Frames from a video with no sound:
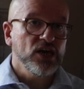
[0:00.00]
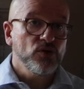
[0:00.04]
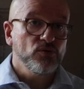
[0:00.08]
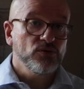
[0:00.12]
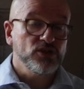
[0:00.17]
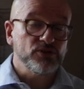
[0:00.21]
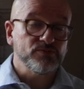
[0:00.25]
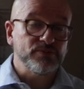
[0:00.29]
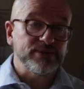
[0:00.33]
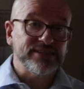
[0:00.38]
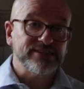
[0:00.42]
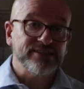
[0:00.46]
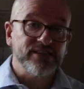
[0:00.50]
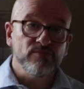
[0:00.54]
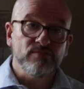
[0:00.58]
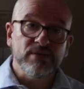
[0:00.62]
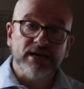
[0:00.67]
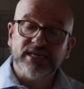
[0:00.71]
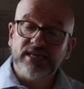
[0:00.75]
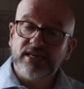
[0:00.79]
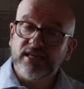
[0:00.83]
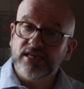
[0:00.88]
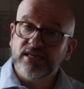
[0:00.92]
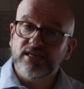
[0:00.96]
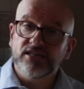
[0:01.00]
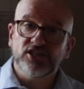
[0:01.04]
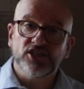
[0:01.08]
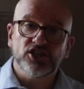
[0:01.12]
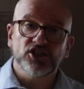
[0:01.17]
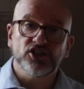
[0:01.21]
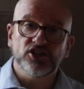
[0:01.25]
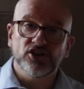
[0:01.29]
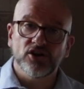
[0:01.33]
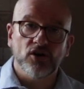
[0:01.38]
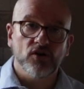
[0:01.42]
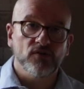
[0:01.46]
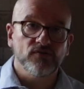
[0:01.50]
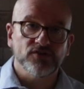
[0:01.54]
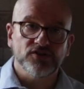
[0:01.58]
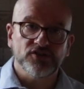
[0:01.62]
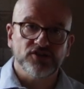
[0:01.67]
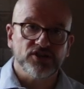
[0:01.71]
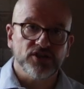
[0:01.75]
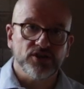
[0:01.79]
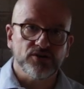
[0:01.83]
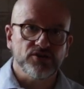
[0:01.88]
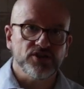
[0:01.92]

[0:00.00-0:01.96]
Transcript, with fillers: which means they'll make a conditional offer to you.